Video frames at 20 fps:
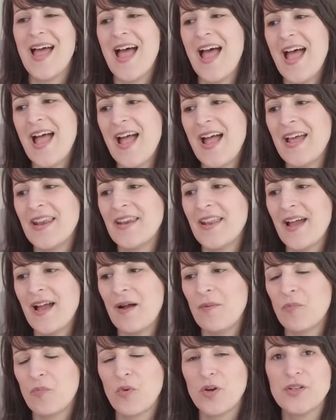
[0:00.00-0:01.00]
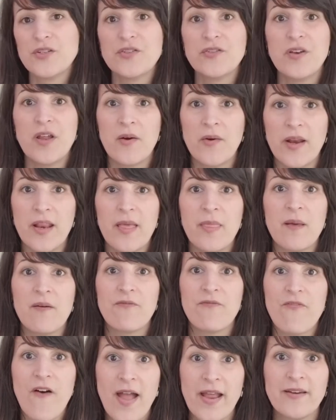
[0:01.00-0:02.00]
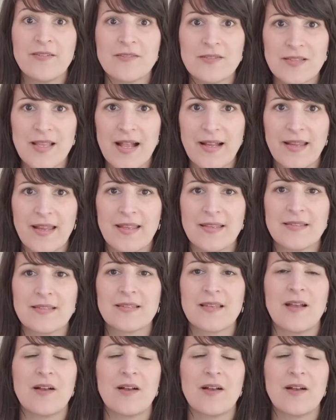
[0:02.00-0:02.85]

And wouldn't you know it, in the final seconds,